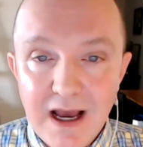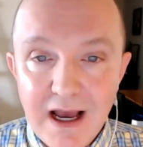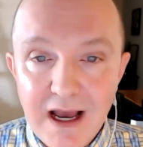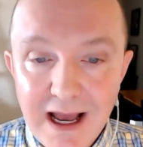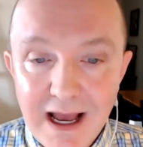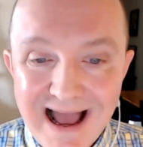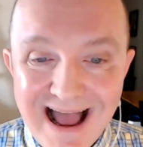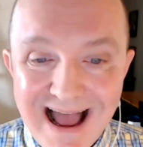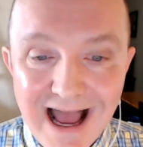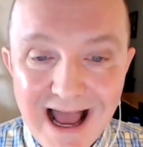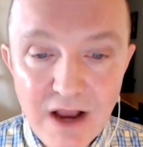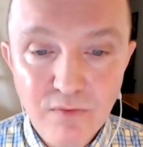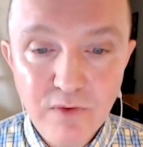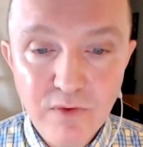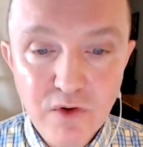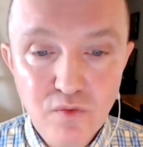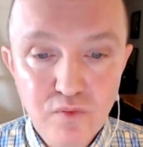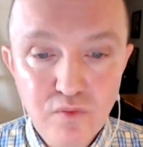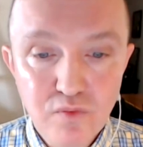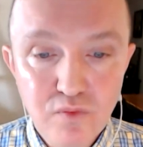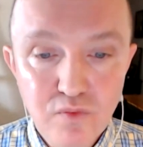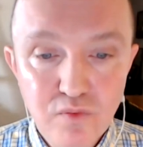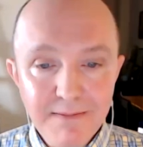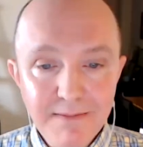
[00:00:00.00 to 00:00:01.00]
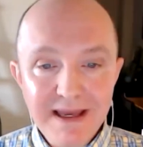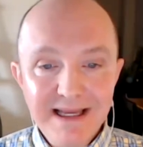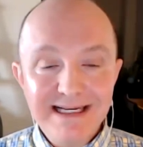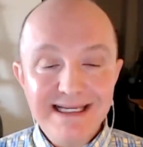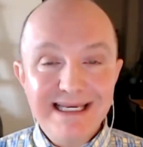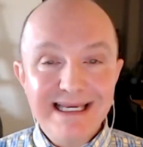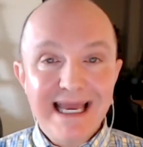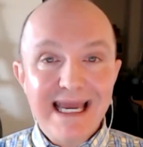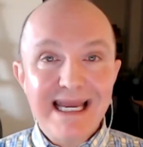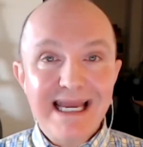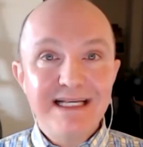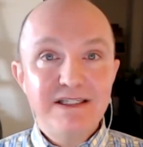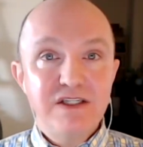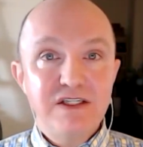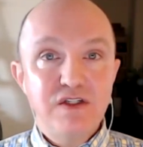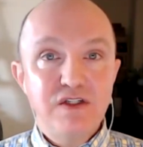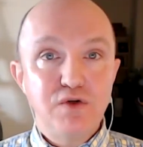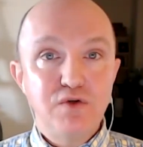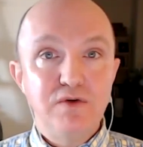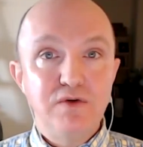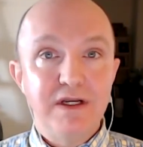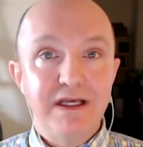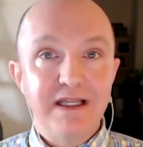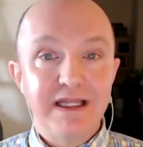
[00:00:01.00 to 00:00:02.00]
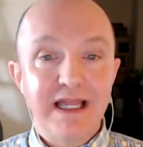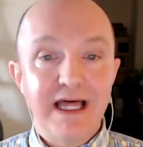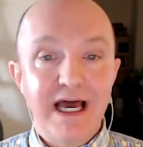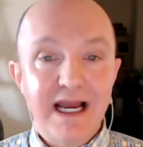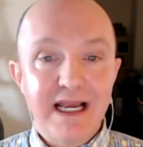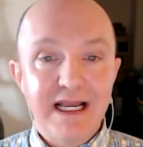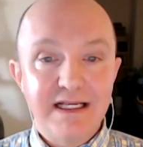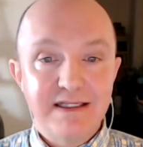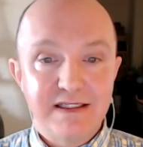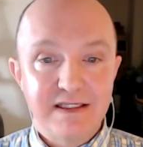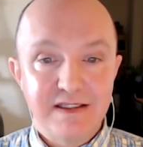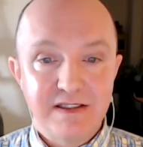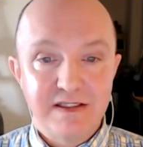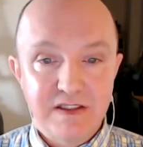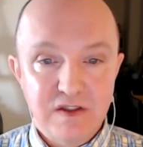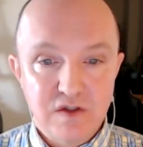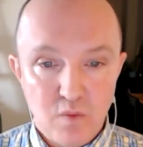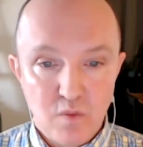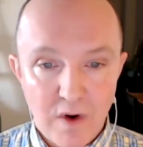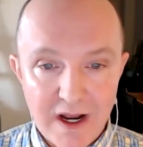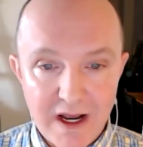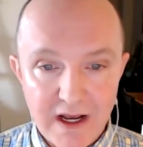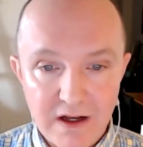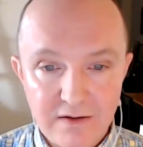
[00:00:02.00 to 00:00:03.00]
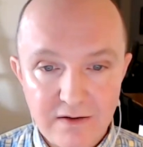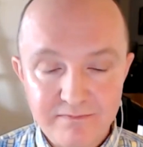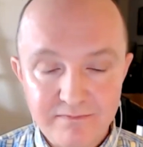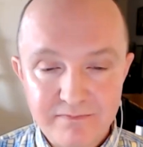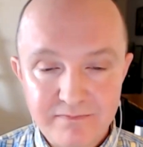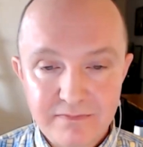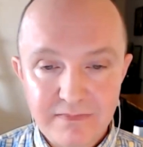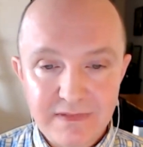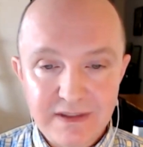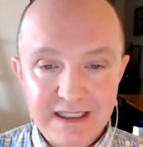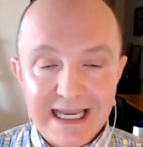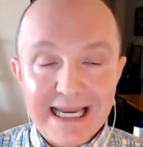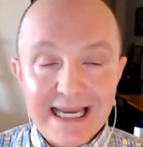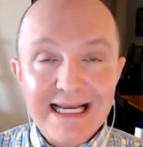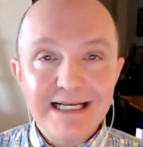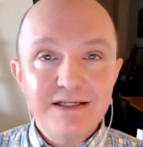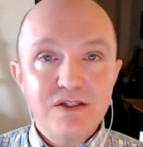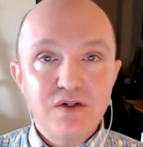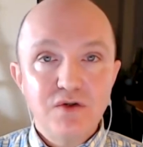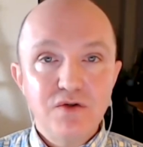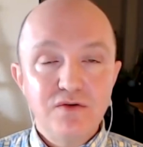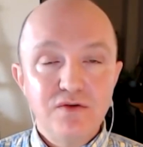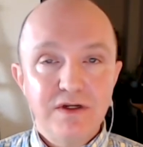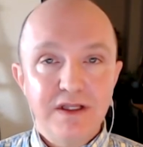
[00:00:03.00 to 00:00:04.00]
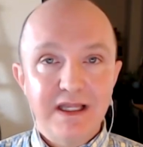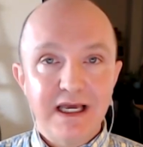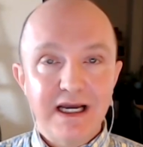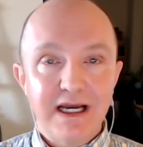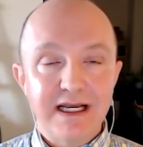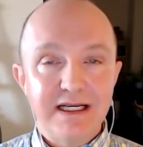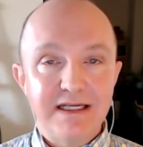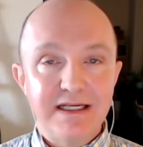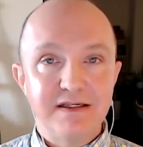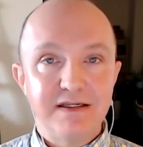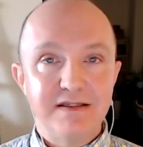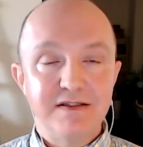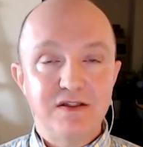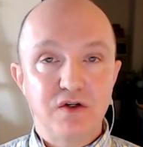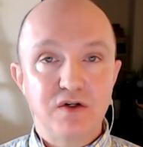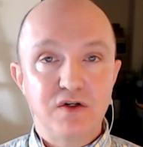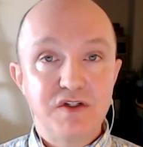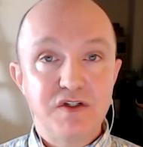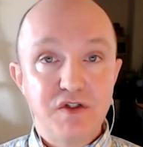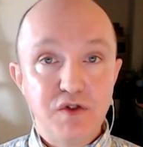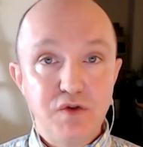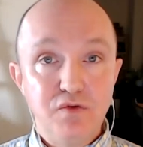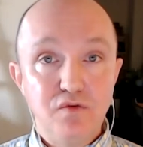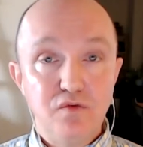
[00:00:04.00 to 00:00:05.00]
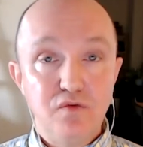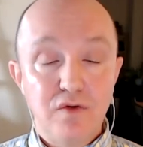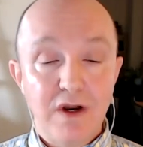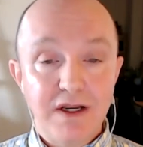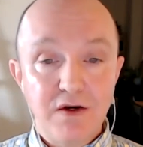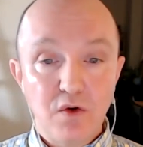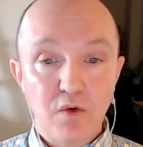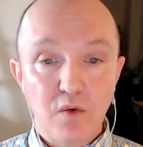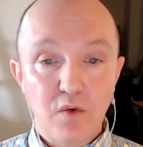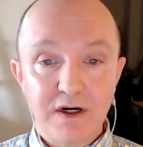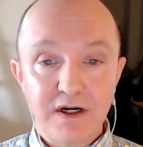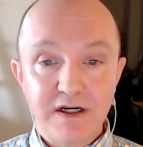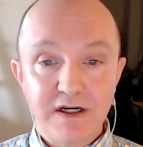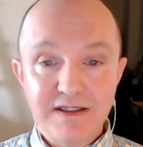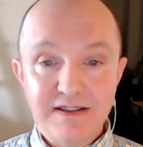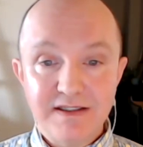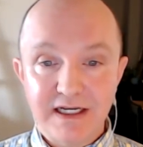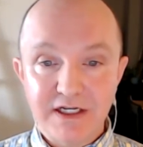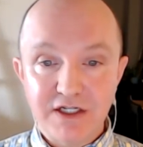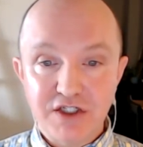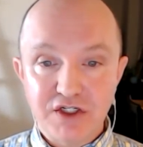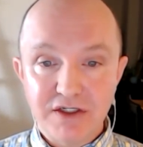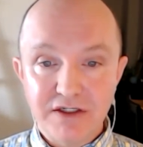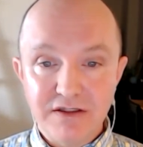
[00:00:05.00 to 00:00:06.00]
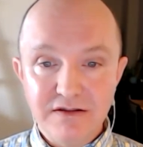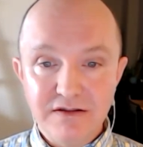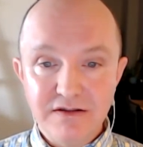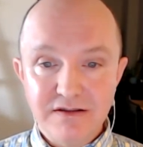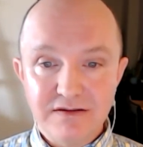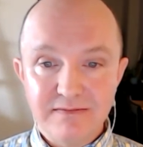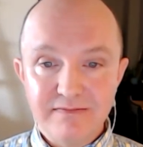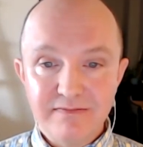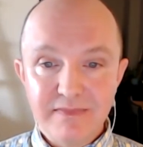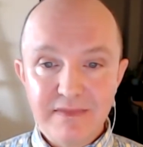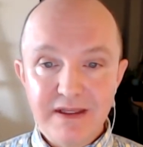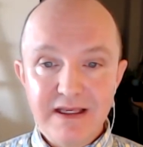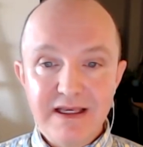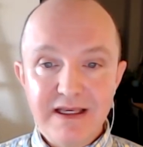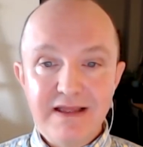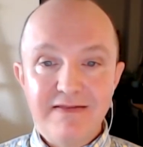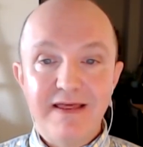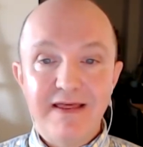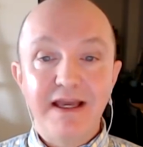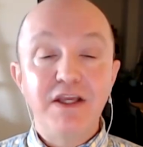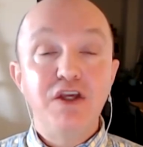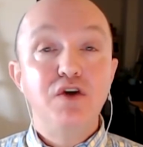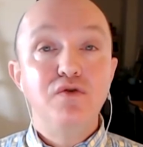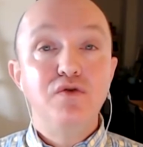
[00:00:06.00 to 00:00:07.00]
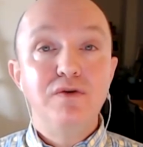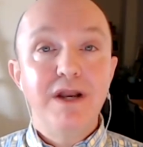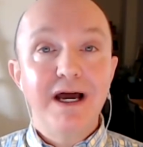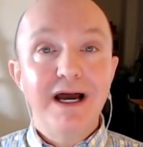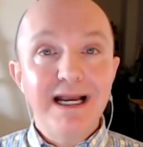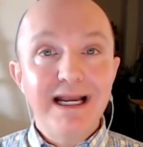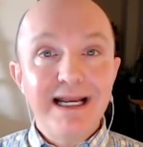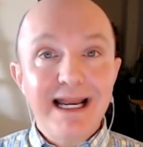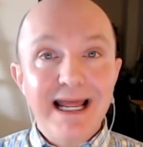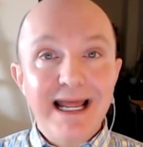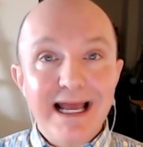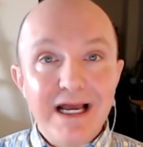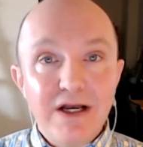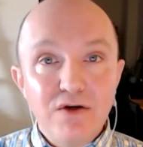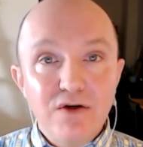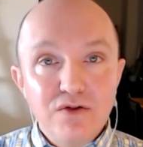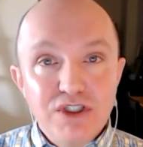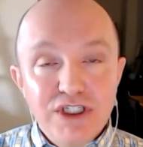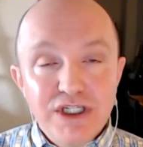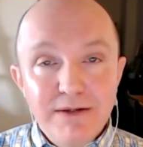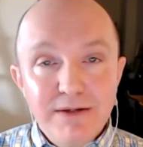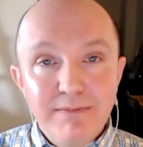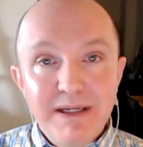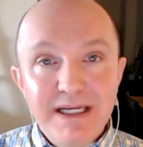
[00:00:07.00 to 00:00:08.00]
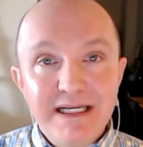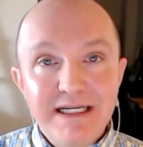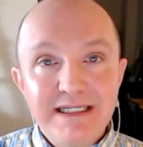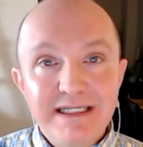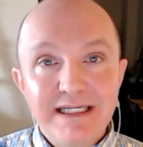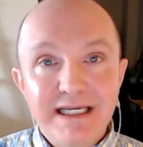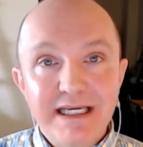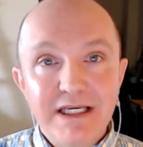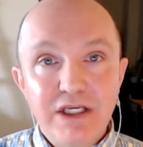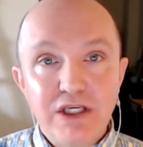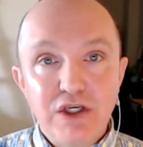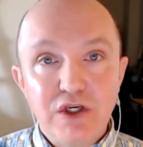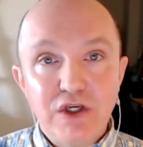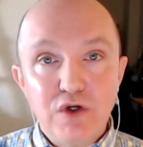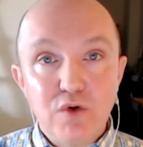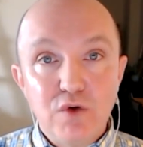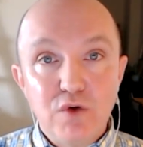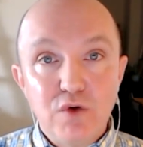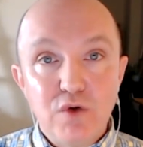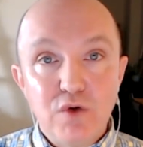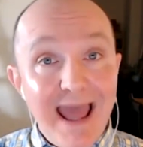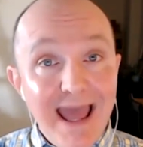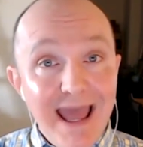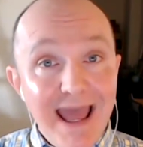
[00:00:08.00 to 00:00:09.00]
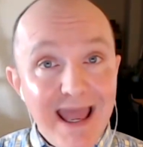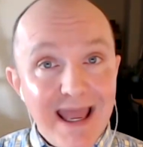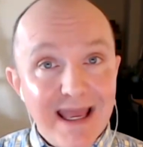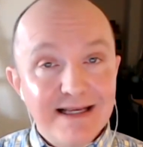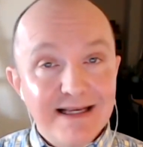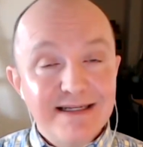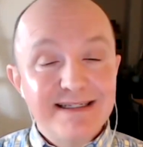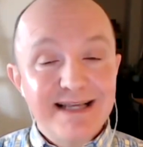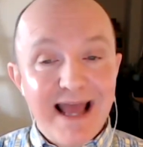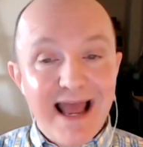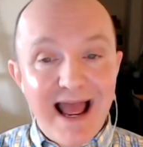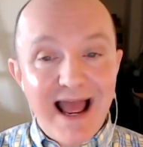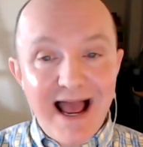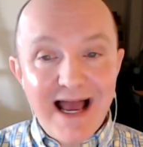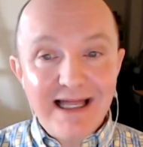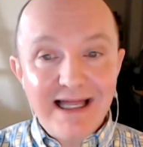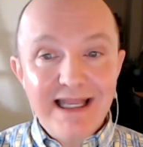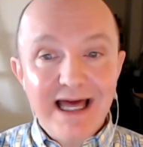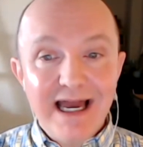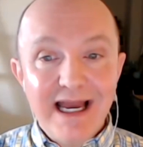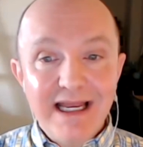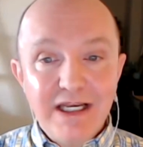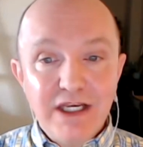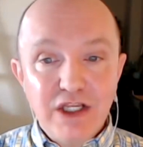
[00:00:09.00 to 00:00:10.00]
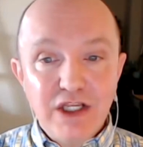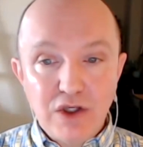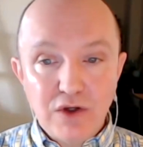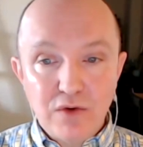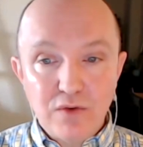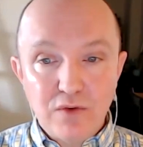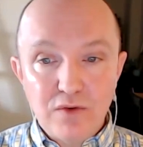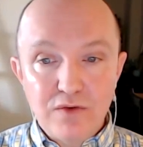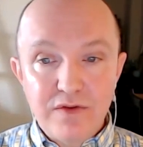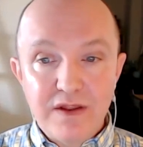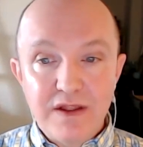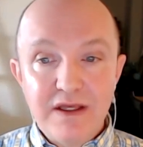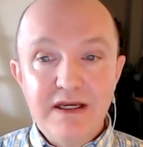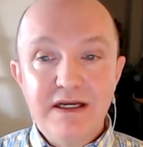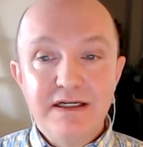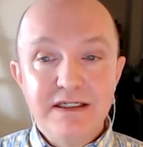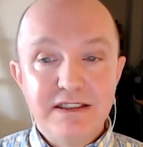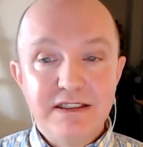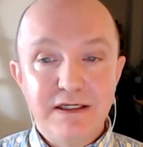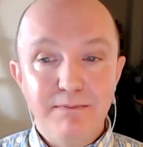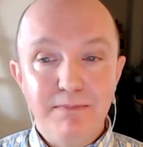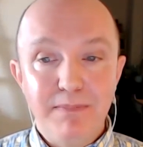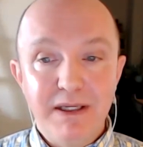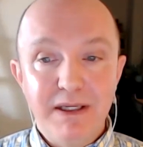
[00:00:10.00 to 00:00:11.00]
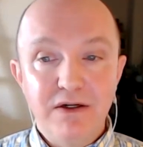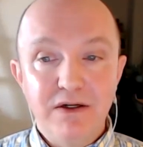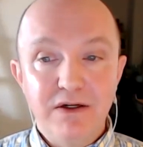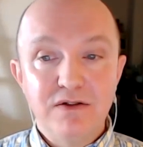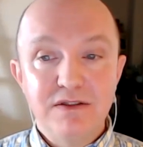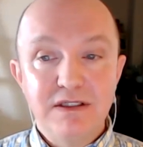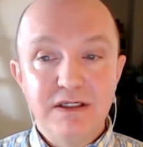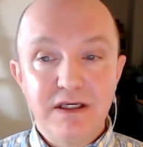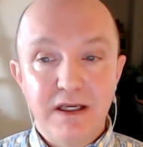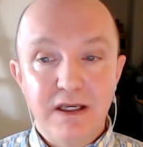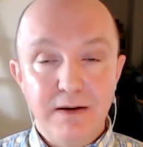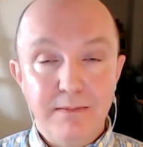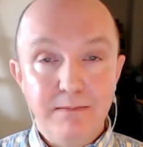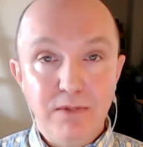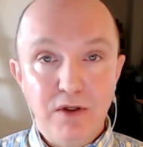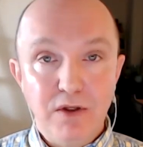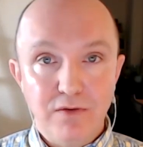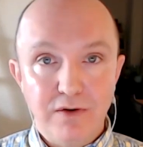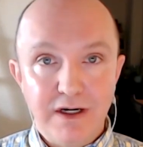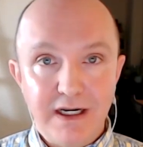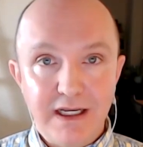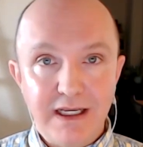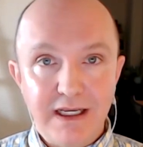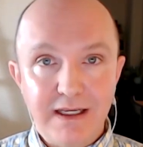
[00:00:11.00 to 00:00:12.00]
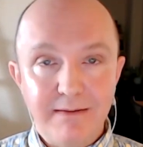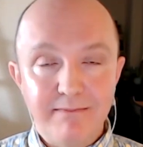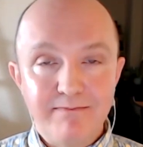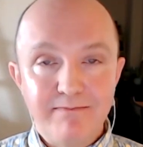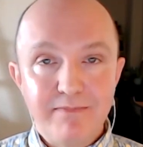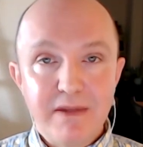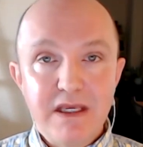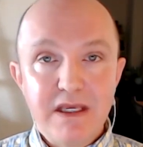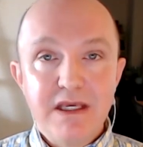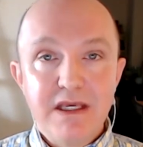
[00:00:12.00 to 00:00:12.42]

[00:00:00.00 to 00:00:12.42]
Uh, I would recommend gay student alliances as well. Gay student alliances are student run organizations that unite LGBTQ and allied youth to build community.